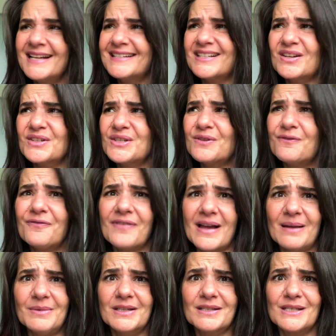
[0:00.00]
It's also
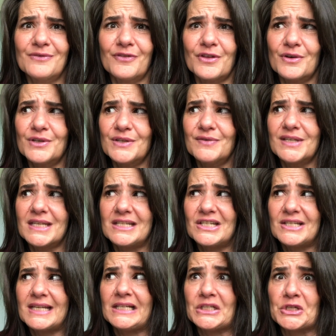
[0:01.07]
fabulous for those of us that
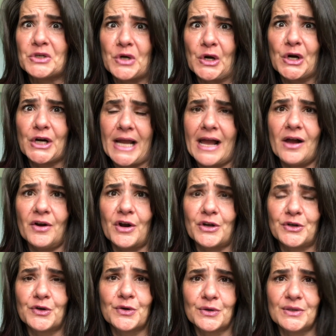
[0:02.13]
just like to nerd out
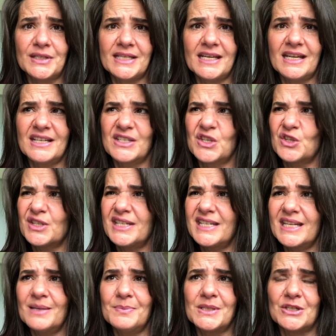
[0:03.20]
on cruising because there's
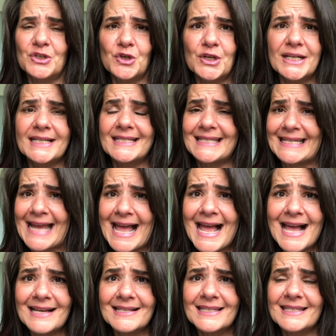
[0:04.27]
tips and tricks and
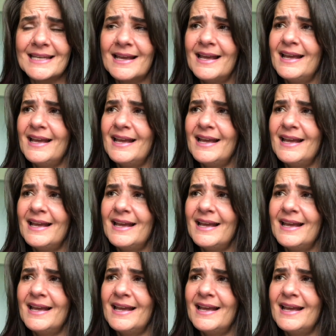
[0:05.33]
hacks,